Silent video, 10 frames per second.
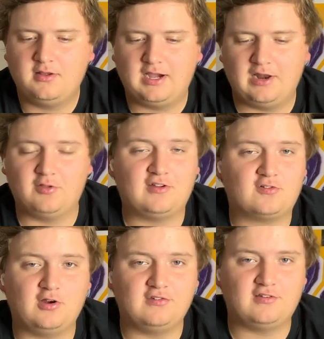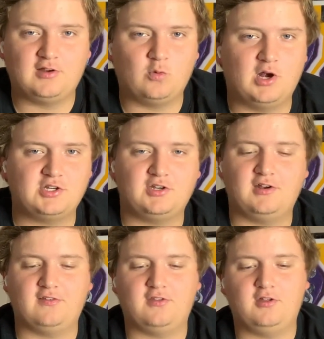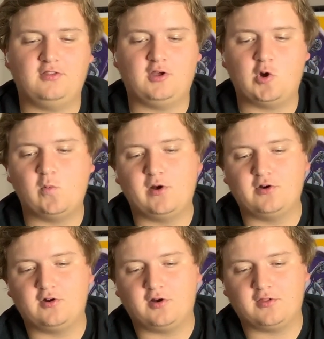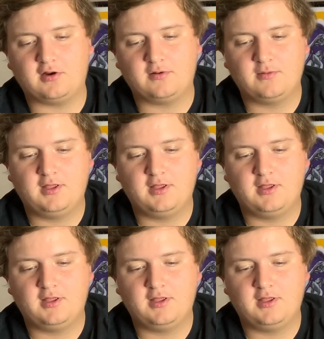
I don't think it's crazy to take Washington as the home underdog there.